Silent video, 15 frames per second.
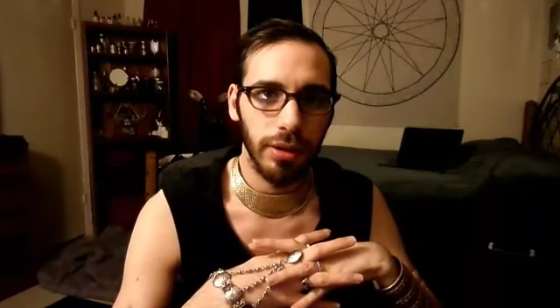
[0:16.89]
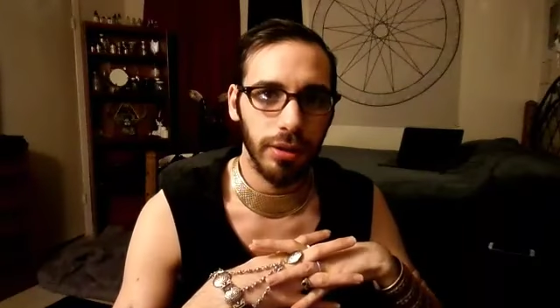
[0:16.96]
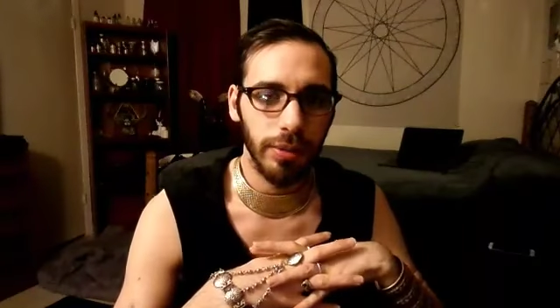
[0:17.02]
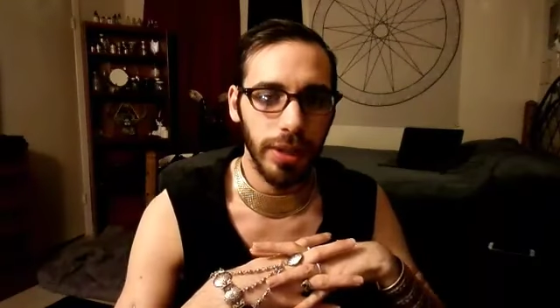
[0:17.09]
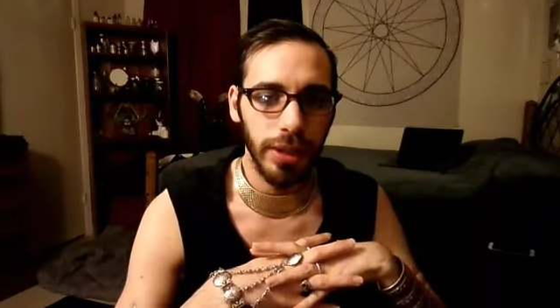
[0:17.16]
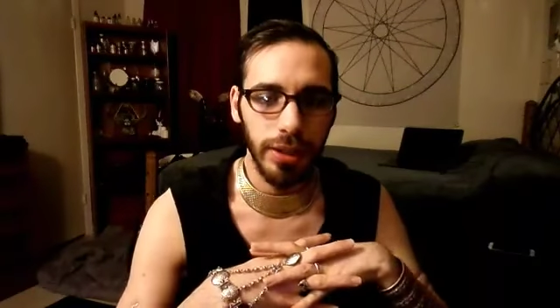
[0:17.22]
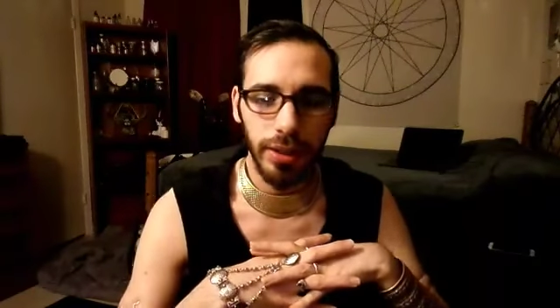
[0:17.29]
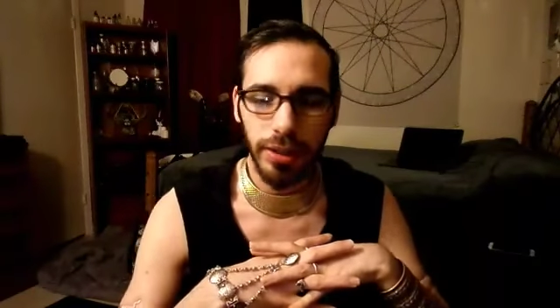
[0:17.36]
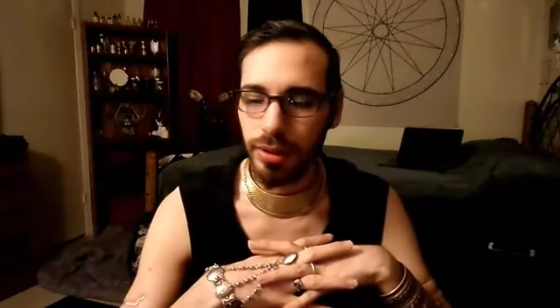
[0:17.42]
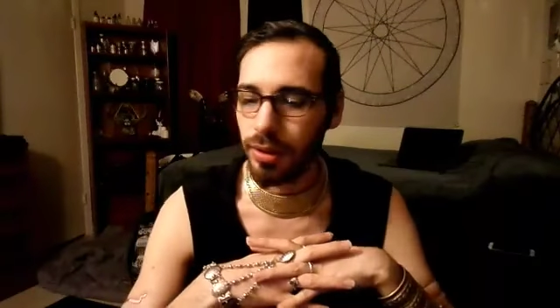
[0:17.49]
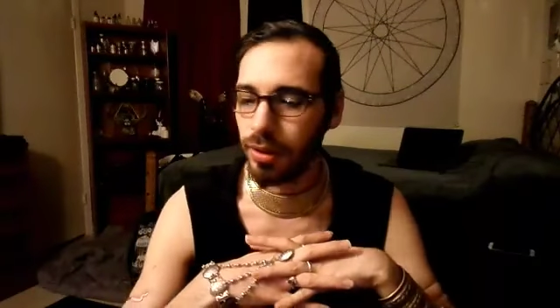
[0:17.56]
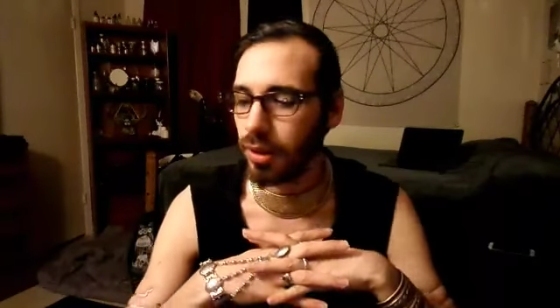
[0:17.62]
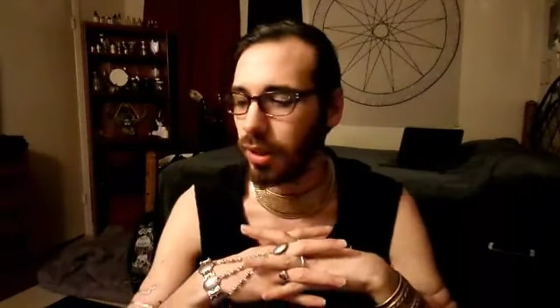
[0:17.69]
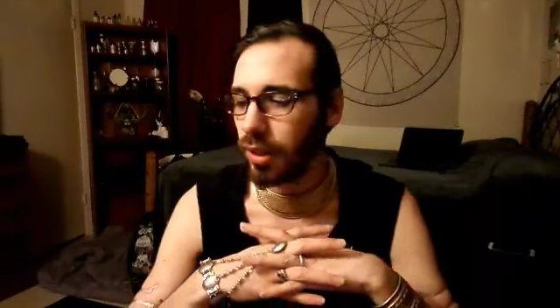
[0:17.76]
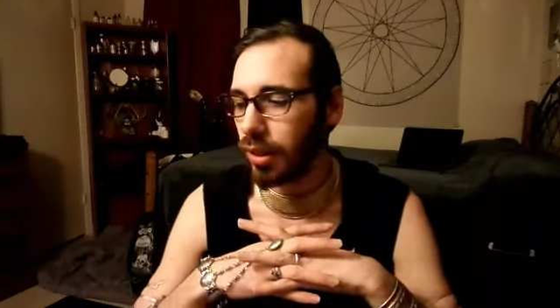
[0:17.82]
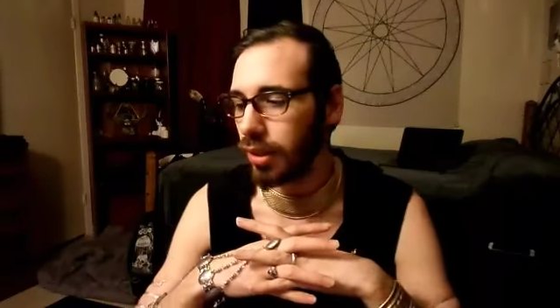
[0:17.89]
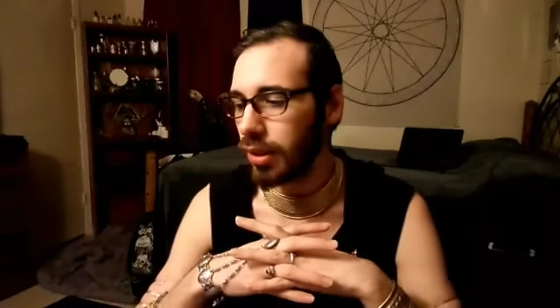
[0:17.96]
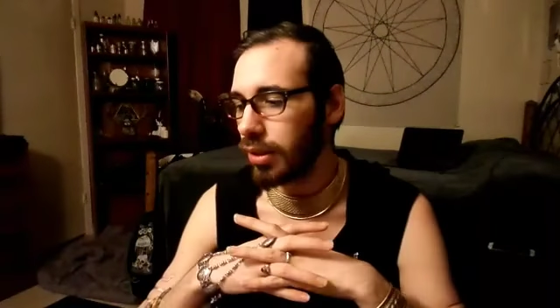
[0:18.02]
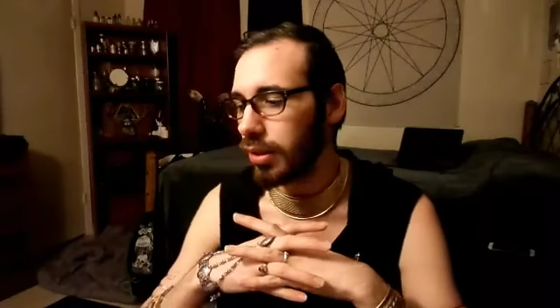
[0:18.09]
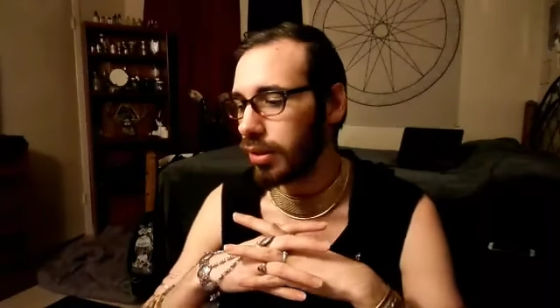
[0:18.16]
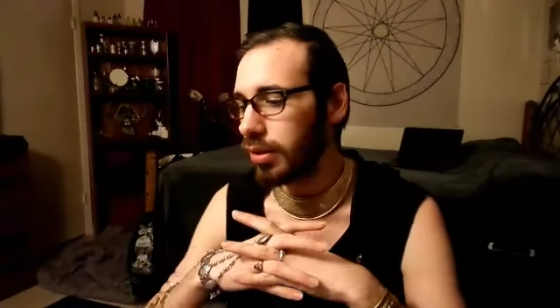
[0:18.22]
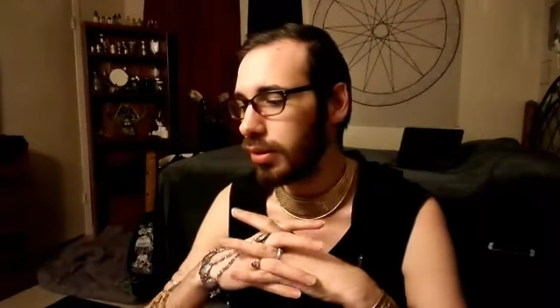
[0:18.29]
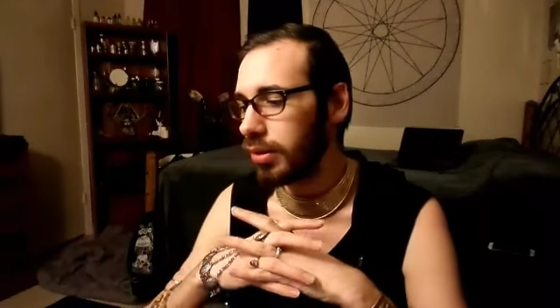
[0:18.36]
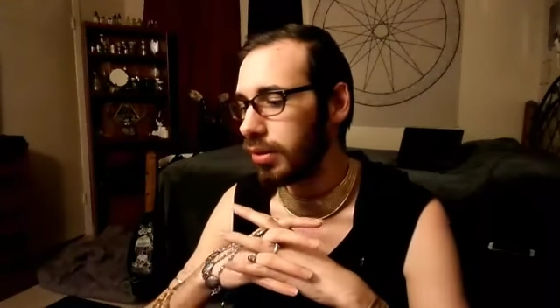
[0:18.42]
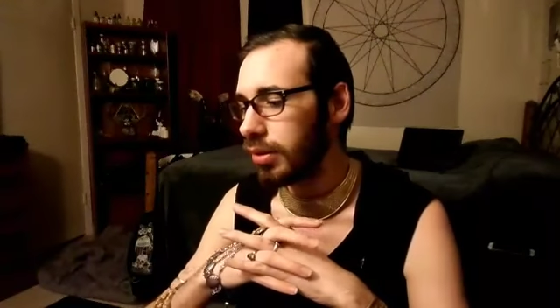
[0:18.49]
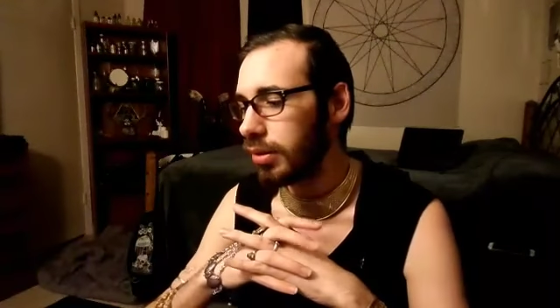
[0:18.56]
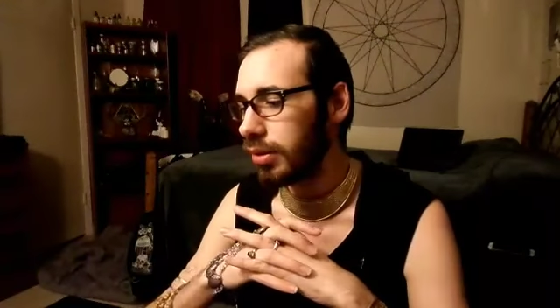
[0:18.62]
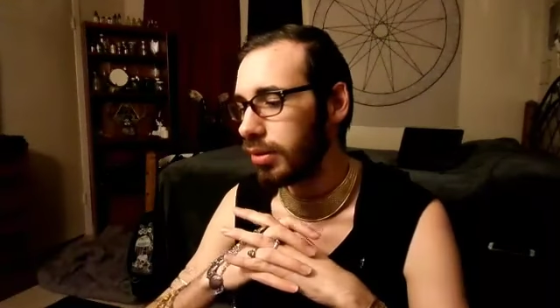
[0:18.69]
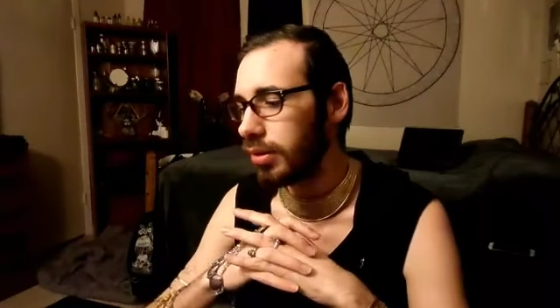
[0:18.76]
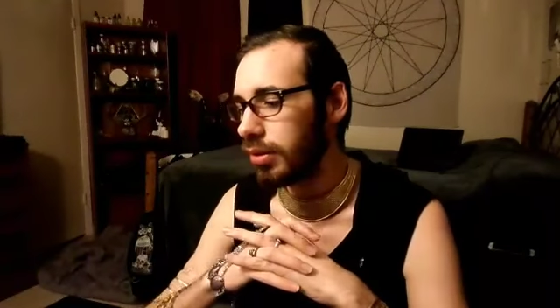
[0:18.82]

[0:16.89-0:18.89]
already, and